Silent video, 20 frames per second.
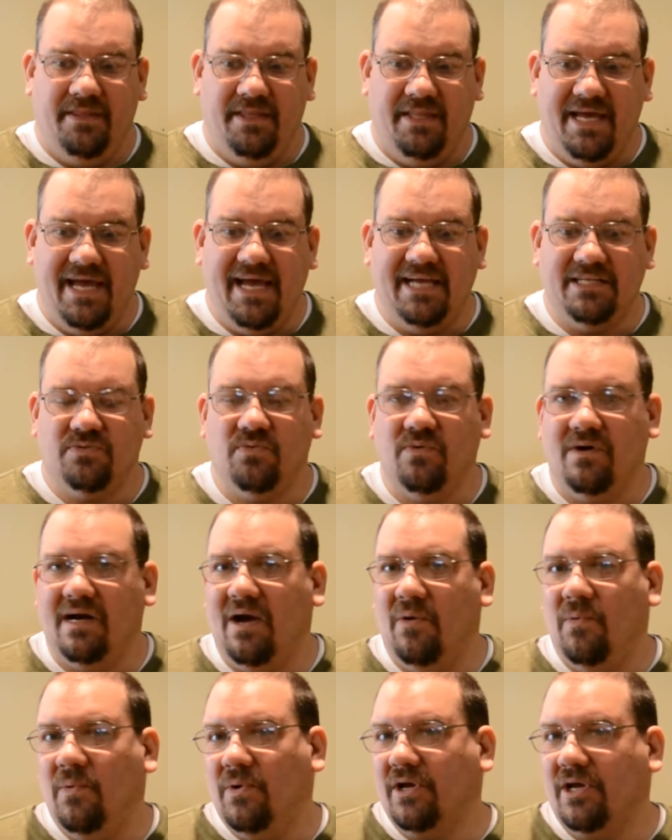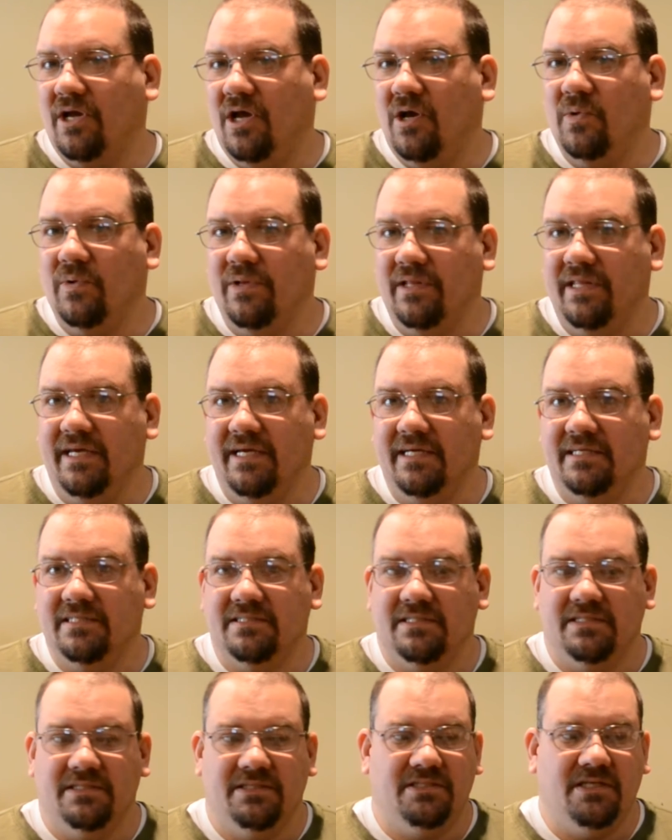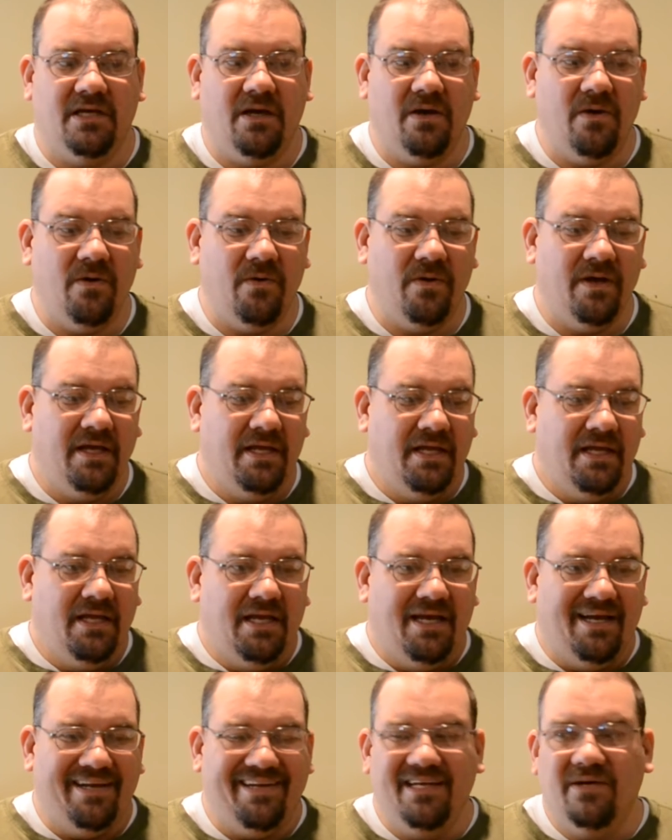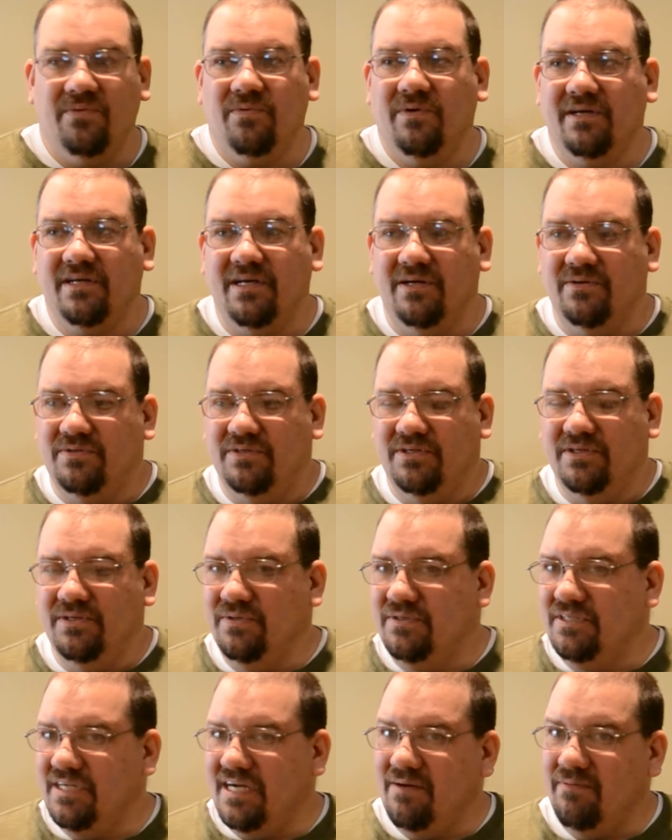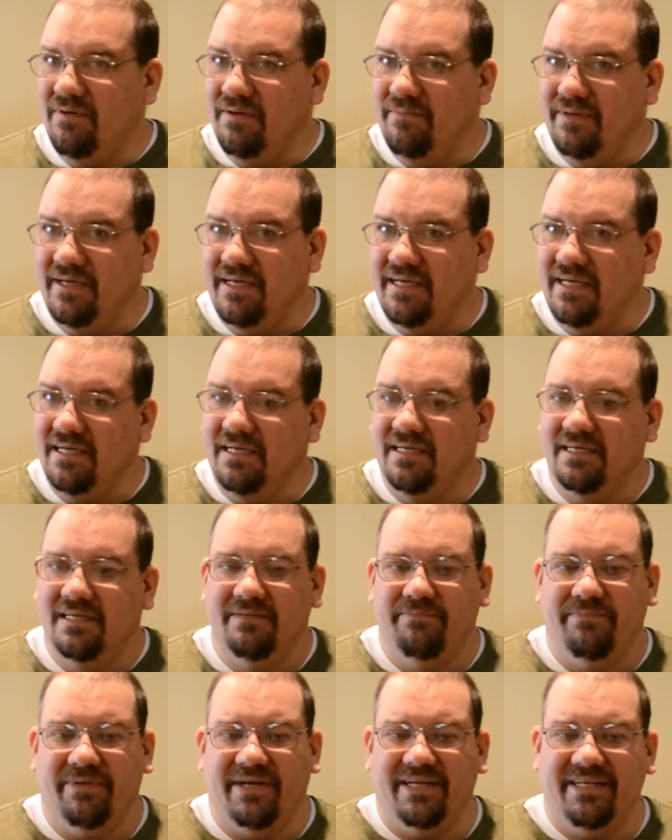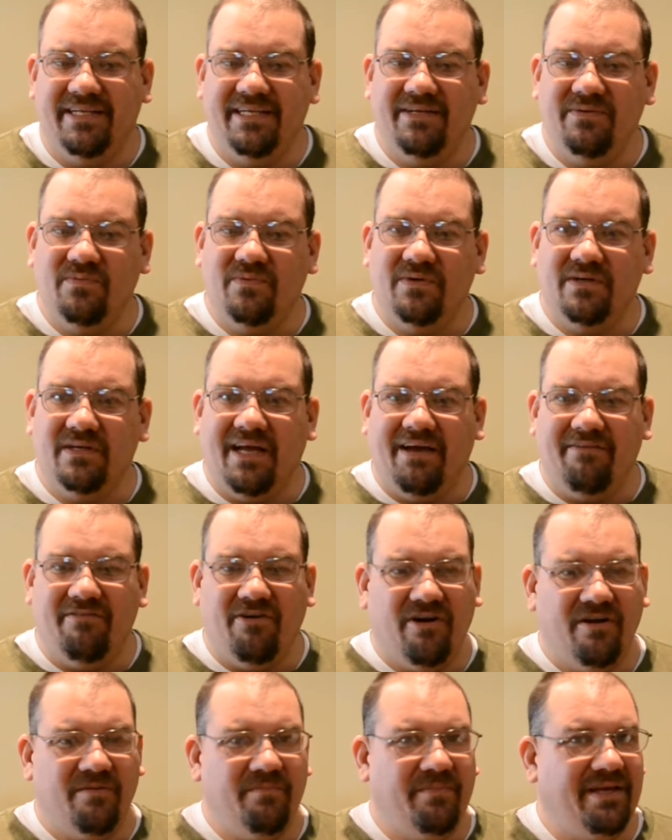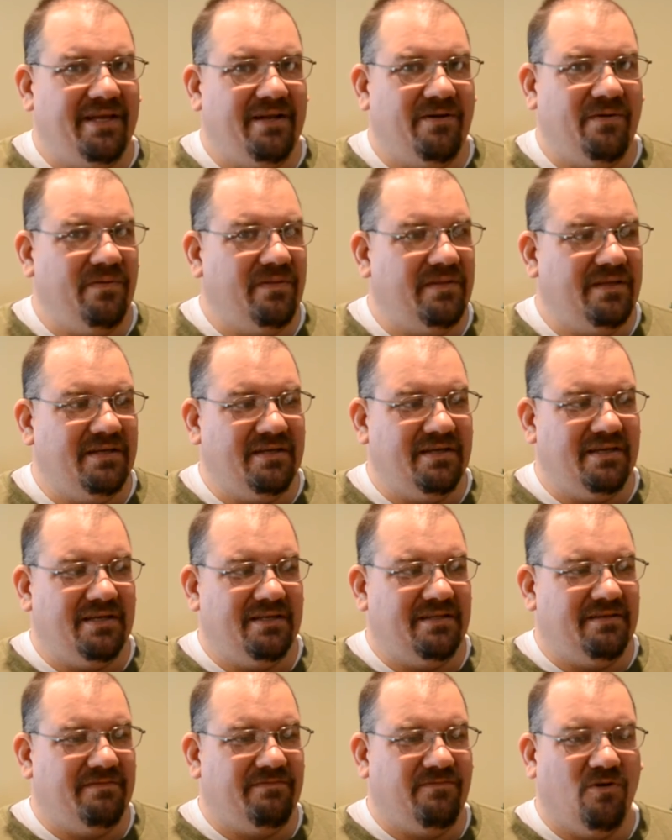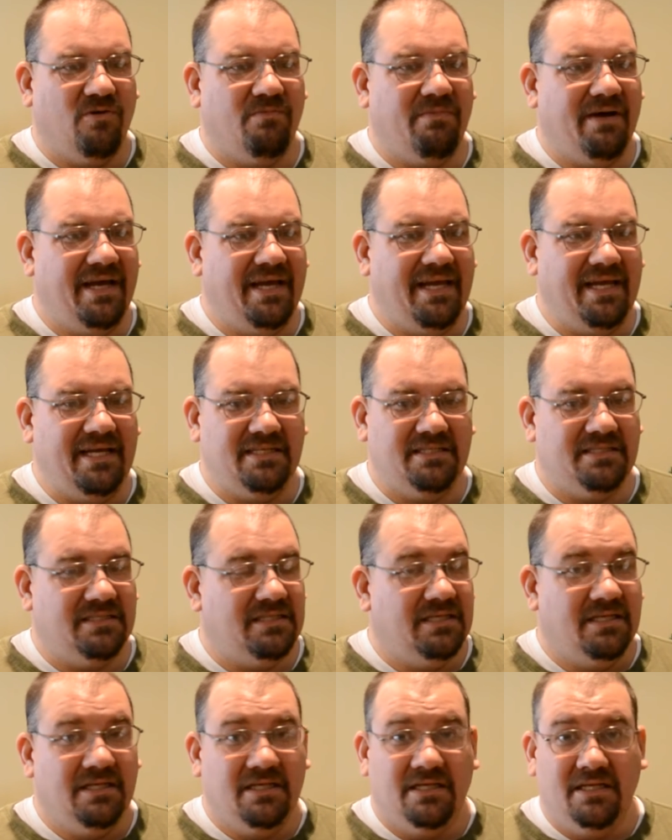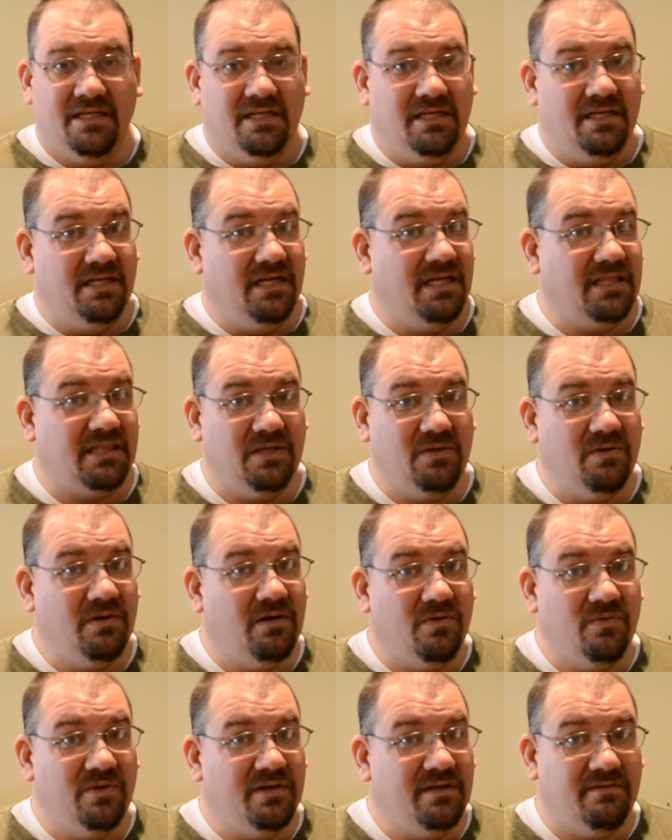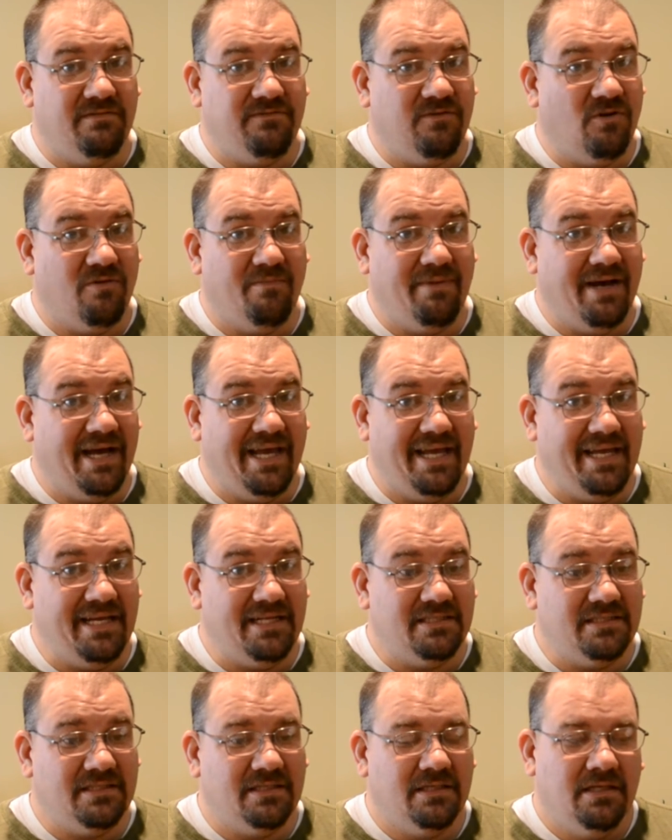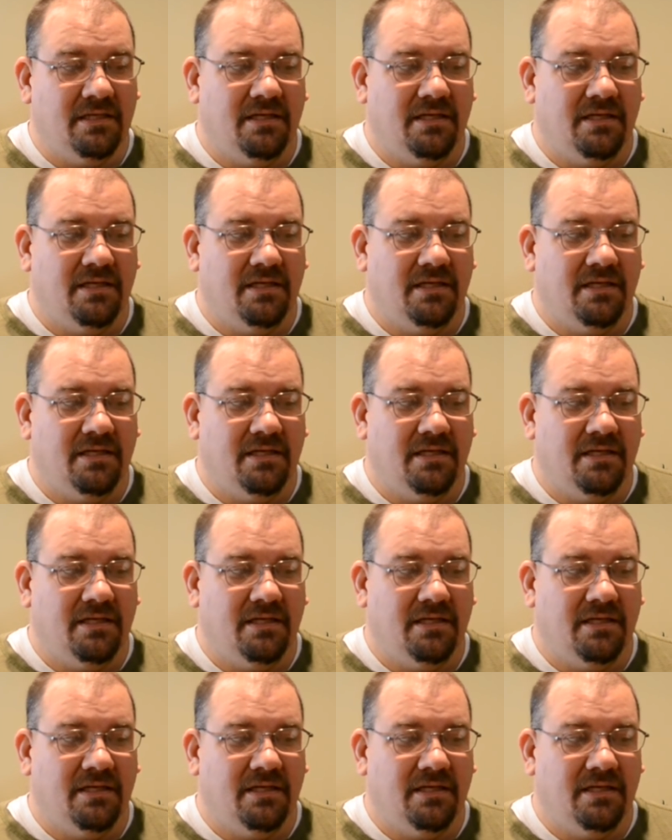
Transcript: that's where I want to go with this. So I didn't want to go too terribly big, but I didn't want to, I've already been on the 4x8s. Nothing wrong with the 4x8s,